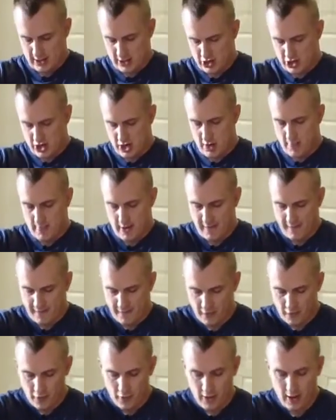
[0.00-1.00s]
to share my
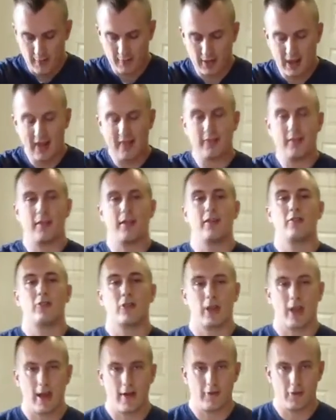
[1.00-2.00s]
food, I'm glad that they
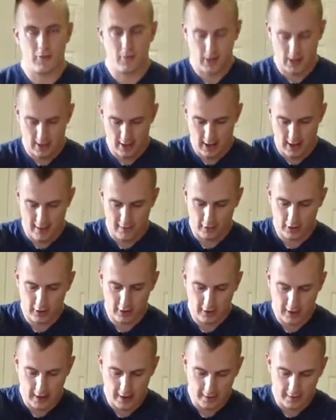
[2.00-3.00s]
took after me and they have good
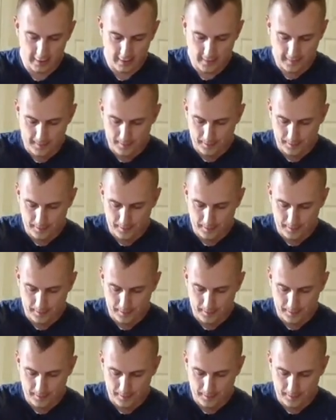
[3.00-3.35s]
taste.